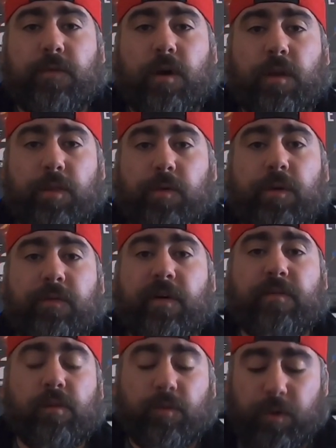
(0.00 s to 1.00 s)
on
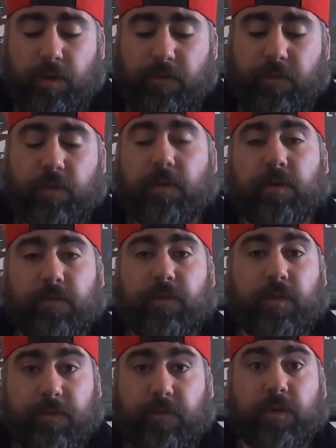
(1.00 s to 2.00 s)
35mm for
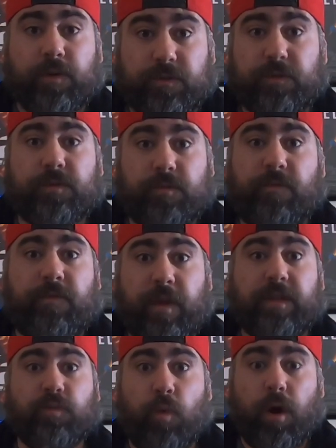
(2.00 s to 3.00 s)
the first
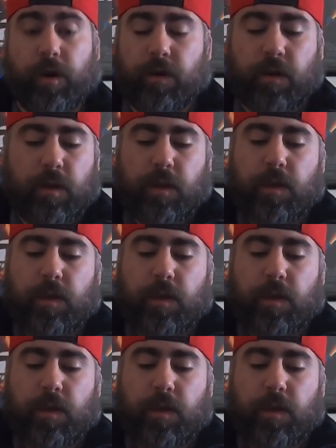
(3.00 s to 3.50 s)
phase one.